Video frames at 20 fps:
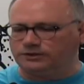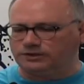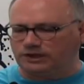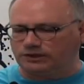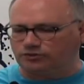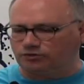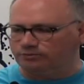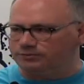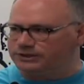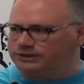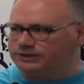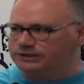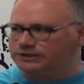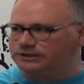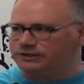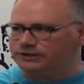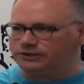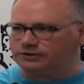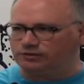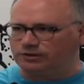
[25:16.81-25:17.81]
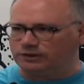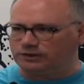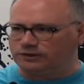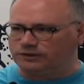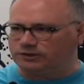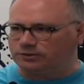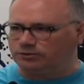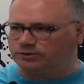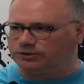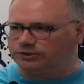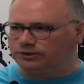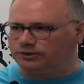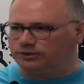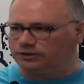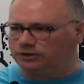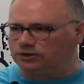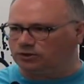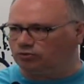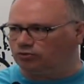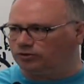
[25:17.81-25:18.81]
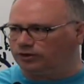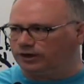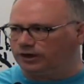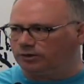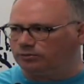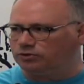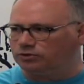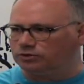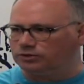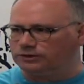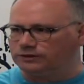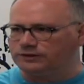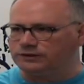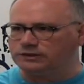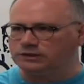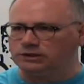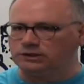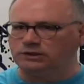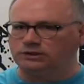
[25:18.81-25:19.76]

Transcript: central business district and some of the inner core neighborhoods,